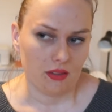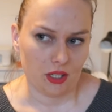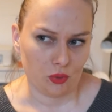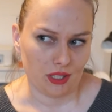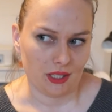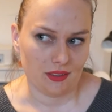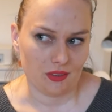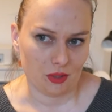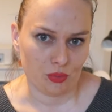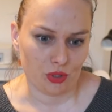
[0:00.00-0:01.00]

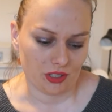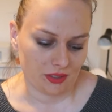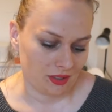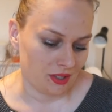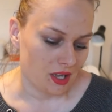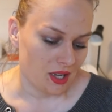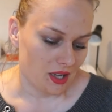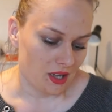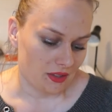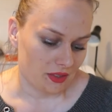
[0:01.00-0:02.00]
Ingredient, not product.
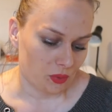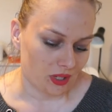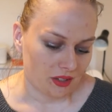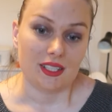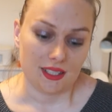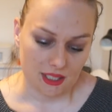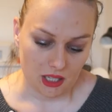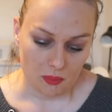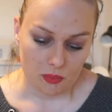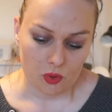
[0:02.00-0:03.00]
Then we got
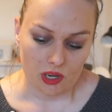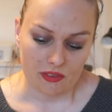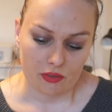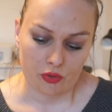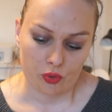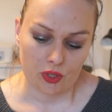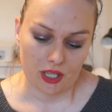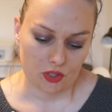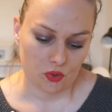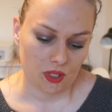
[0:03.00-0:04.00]
Psidium guava fruit
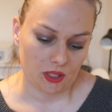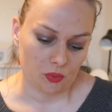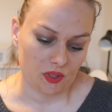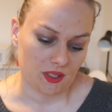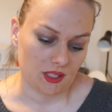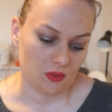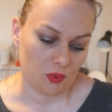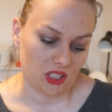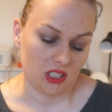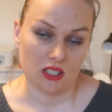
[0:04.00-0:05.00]
extract, with,
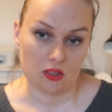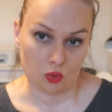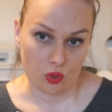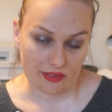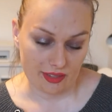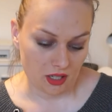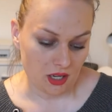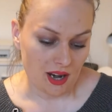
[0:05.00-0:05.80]
which is guava,